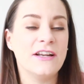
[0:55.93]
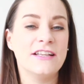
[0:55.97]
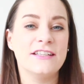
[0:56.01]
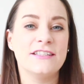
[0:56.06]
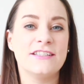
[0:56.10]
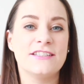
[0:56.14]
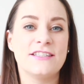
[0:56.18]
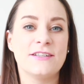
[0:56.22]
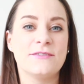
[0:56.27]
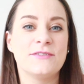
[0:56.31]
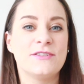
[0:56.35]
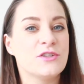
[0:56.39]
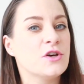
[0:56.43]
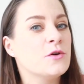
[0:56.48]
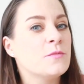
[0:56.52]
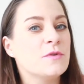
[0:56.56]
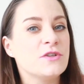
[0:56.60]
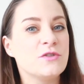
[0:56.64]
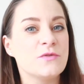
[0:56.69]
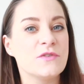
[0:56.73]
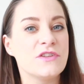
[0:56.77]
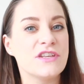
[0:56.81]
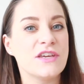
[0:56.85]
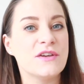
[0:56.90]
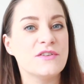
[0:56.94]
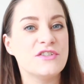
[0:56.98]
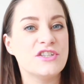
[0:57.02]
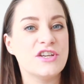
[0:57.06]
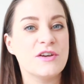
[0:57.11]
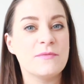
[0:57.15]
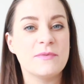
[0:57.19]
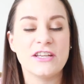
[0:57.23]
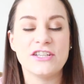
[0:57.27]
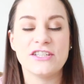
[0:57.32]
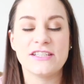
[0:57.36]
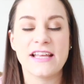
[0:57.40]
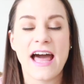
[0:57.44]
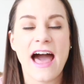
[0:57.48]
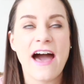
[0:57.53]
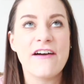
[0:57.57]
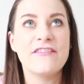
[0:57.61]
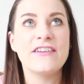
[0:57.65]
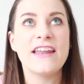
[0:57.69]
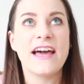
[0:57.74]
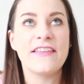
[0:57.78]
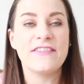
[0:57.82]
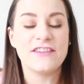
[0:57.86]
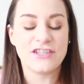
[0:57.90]
I wanted to do so much with YouTube and I just
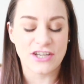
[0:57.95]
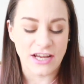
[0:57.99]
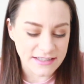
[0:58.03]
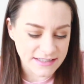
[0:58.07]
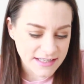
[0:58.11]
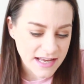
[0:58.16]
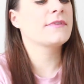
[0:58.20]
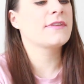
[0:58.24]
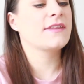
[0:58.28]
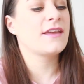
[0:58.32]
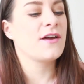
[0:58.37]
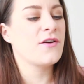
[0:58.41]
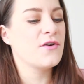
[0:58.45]
haven't had the chance.